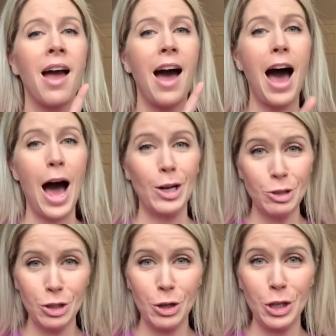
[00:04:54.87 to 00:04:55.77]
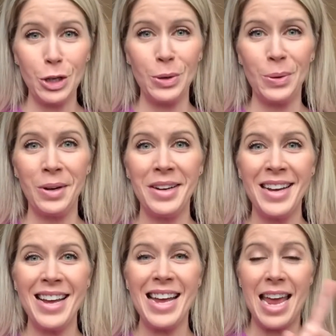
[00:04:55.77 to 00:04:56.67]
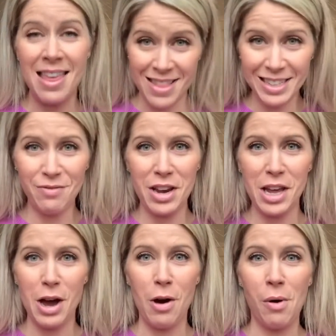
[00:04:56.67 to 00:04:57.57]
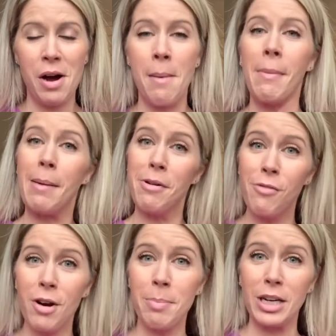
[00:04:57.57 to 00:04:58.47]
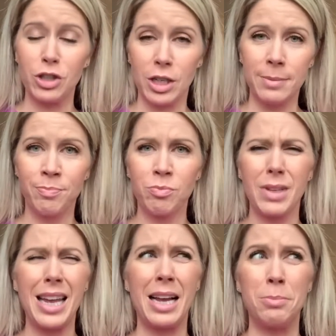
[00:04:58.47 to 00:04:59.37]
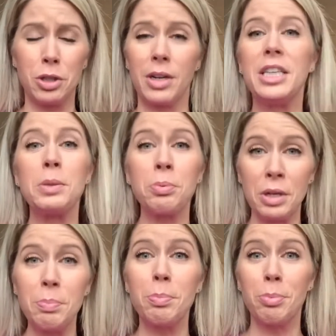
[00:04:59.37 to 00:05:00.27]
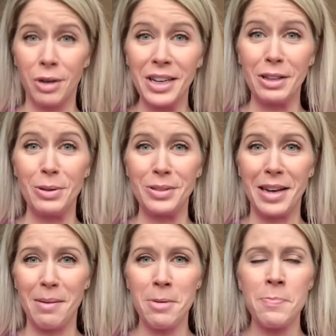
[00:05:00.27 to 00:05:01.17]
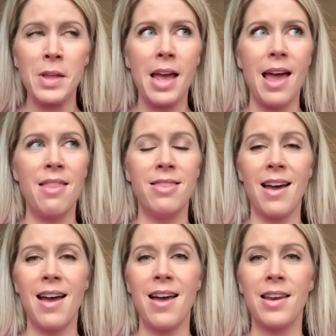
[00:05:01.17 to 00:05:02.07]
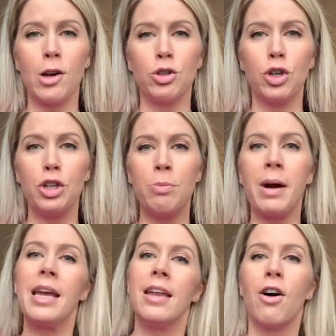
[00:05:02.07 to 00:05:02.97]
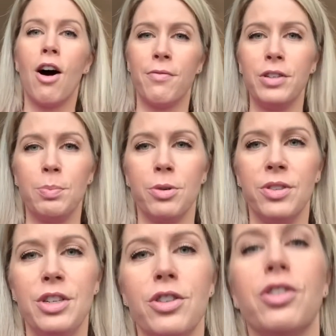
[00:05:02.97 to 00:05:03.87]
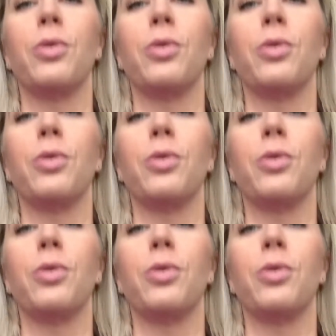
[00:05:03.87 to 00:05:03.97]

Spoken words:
I'll show you in this video my before picture, and I'm sorry, it's pretty close up. And then I'll show you my in-office procedure. So